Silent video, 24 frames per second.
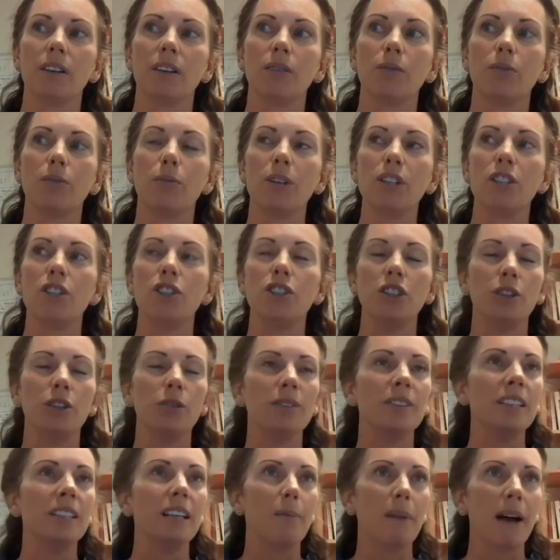
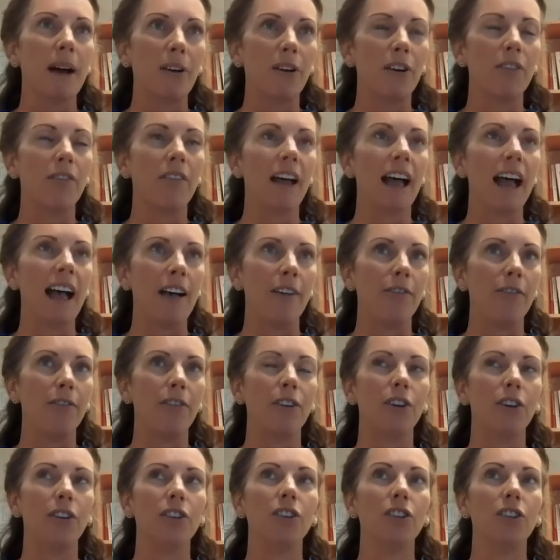reduce the amount of
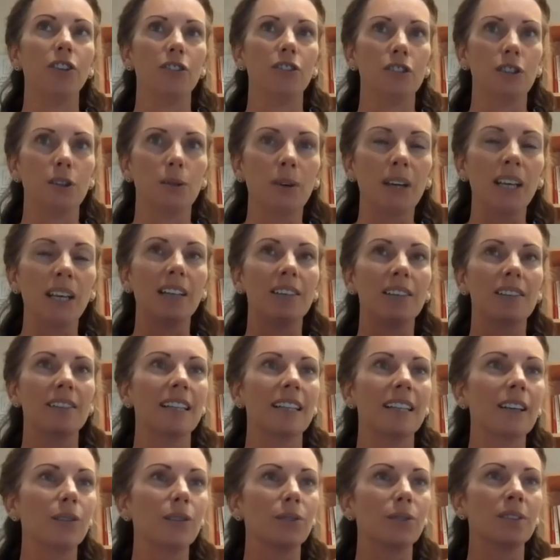effort you're doing in
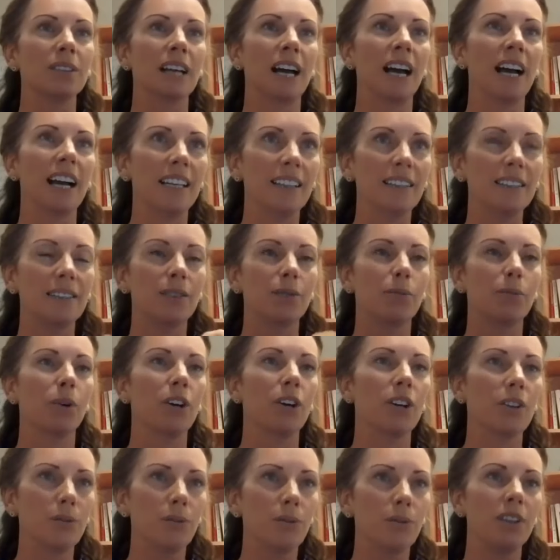single sites to
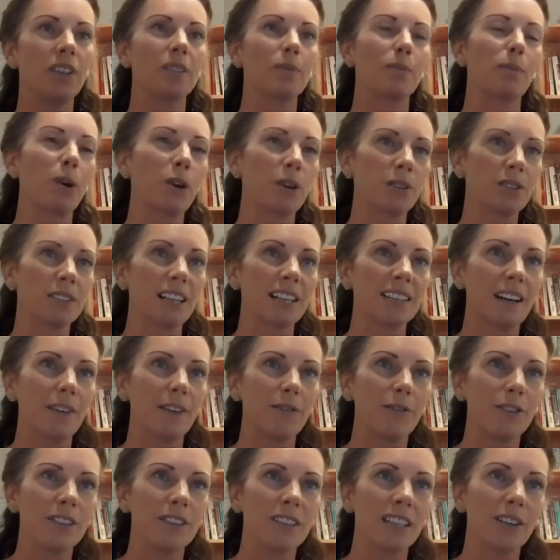work through this process
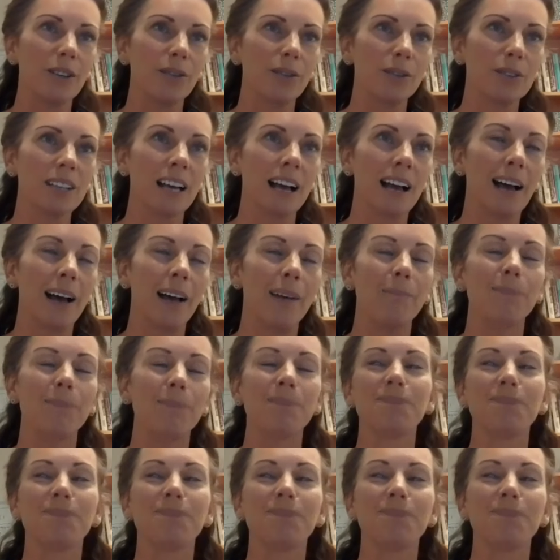every single time.